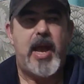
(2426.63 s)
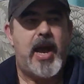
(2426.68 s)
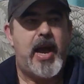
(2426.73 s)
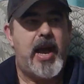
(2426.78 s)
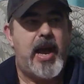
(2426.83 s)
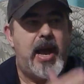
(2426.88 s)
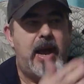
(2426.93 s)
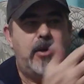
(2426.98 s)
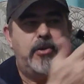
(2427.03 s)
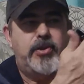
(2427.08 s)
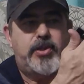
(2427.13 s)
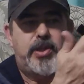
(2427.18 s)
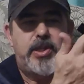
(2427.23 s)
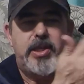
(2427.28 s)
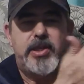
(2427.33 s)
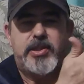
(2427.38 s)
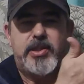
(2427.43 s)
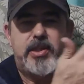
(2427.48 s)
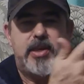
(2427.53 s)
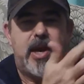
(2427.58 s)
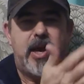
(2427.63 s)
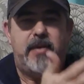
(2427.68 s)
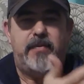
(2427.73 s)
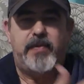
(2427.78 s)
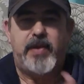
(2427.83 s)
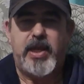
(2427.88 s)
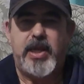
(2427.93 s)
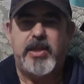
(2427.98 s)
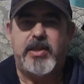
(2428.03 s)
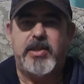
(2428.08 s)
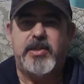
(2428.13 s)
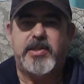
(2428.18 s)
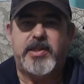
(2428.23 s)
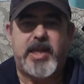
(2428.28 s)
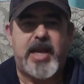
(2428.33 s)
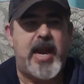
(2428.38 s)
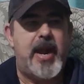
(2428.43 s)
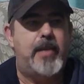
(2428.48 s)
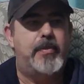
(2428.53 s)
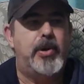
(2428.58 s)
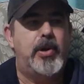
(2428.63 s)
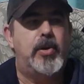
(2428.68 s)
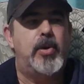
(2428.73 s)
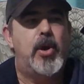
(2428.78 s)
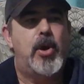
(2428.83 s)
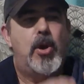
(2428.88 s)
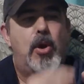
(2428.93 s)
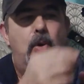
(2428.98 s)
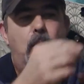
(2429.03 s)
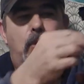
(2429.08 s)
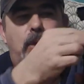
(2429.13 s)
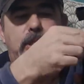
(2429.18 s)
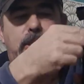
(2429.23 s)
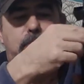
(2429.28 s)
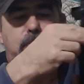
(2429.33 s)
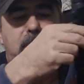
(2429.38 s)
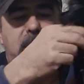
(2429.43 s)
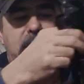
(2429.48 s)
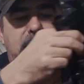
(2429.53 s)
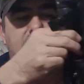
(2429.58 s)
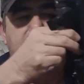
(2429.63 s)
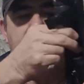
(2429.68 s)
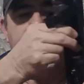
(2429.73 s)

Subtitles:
house this knife in the scabbard, which makes it